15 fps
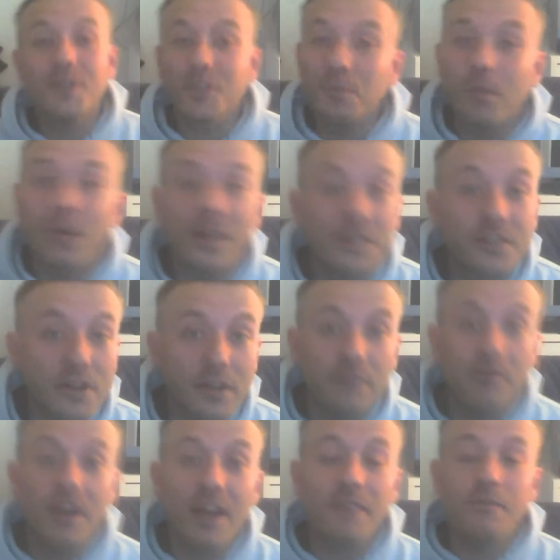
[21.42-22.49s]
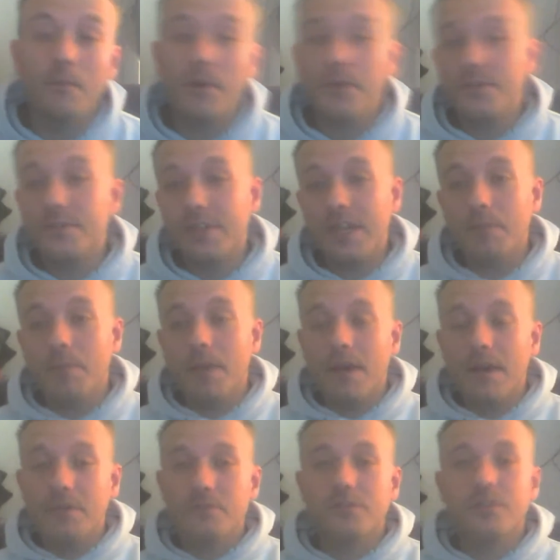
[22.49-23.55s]
boy Tony Ray from
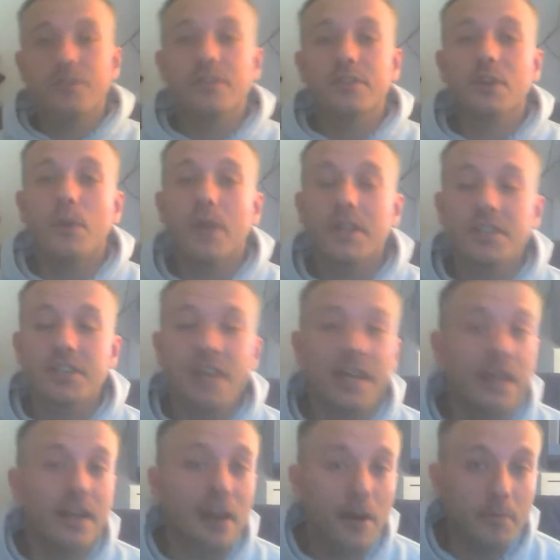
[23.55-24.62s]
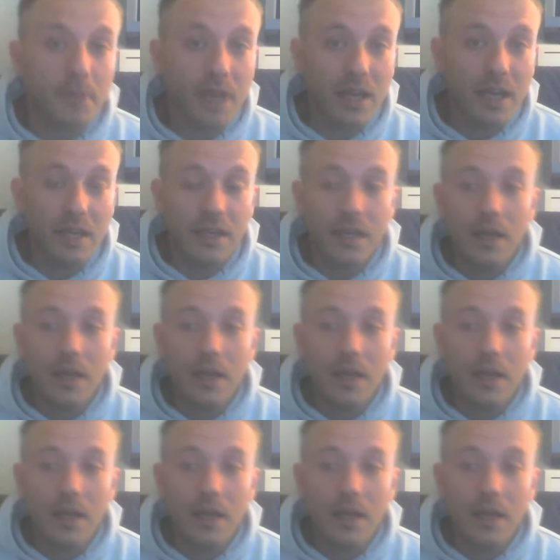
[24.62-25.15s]
OilCityBattles. Just a quick channel update.